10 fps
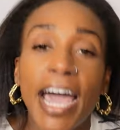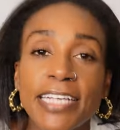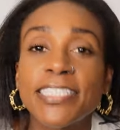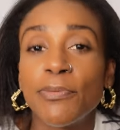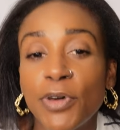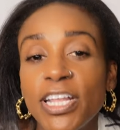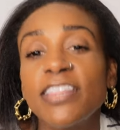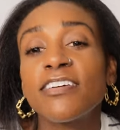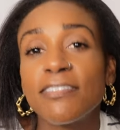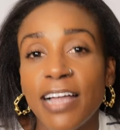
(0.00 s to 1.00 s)
has someone
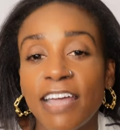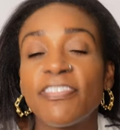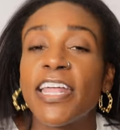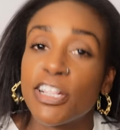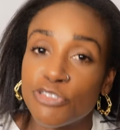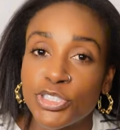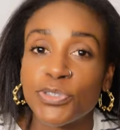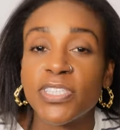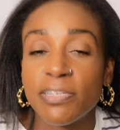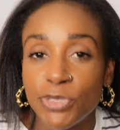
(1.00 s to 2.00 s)
in their life that
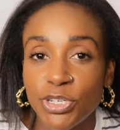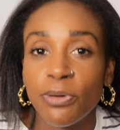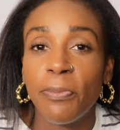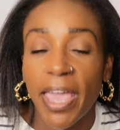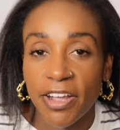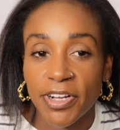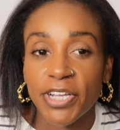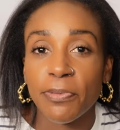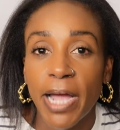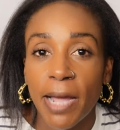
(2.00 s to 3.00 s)
introduced them to Bay
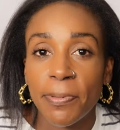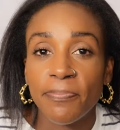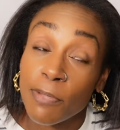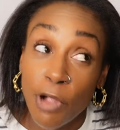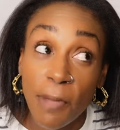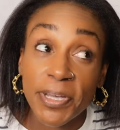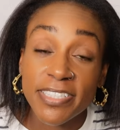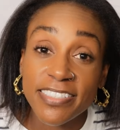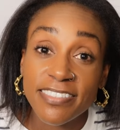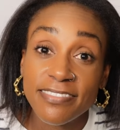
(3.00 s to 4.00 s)
Area rap. I
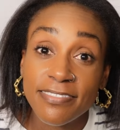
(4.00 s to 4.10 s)
promise.